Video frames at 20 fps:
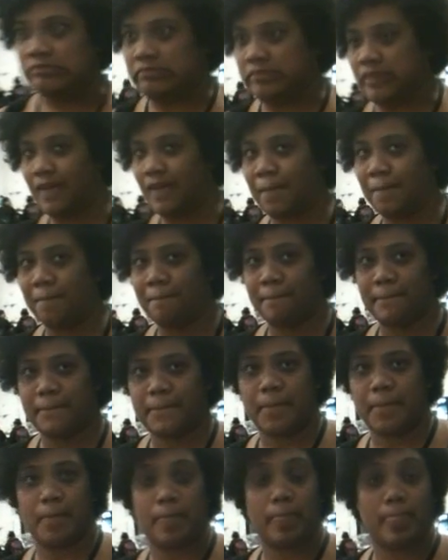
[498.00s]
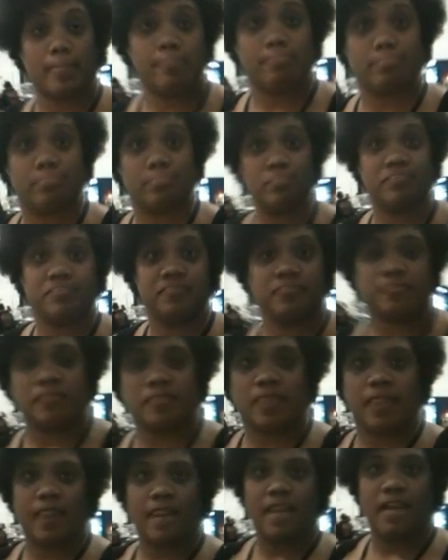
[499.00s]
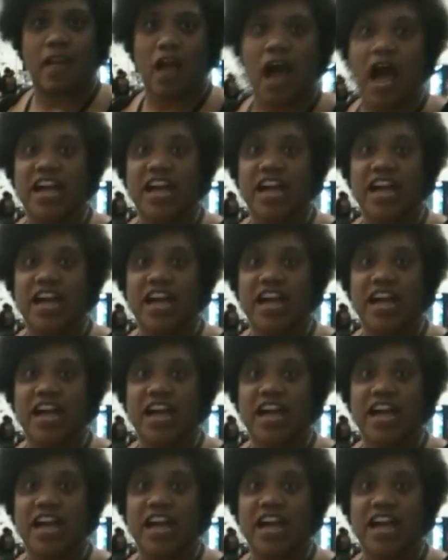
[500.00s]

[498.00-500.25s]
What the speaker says: Have you seen the Pinkamena cosplayers around?